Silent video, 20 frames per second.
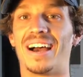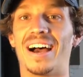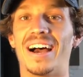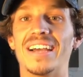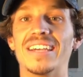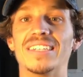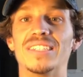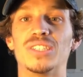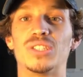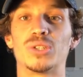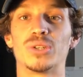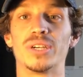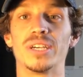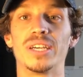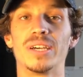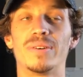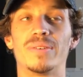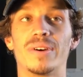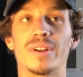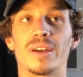I enjoy
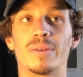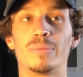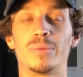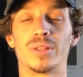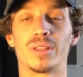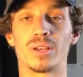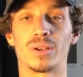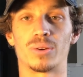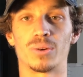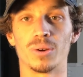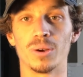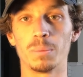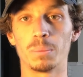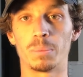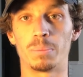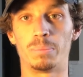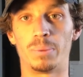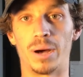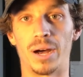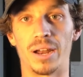it when I'm with a group,
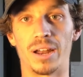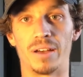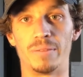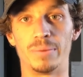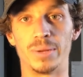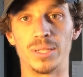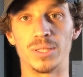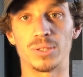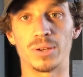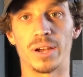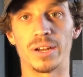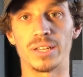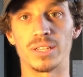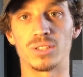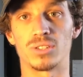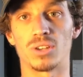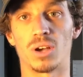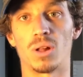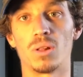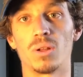but I've been training
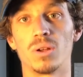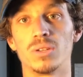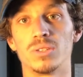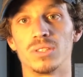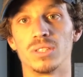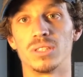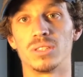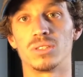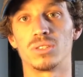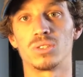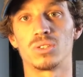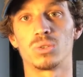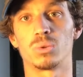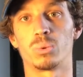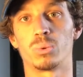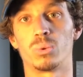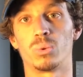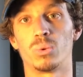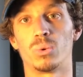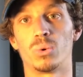solo since
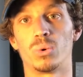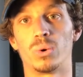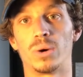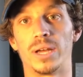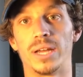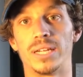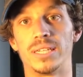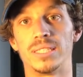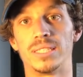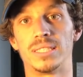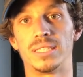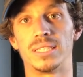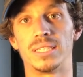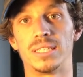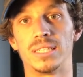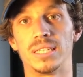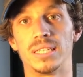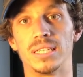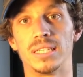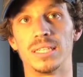
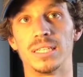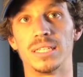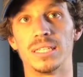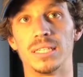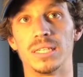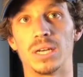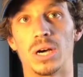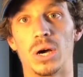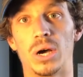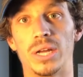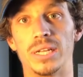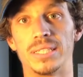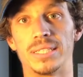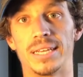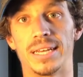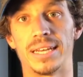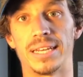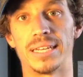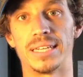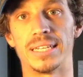
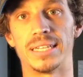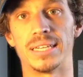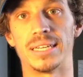2019.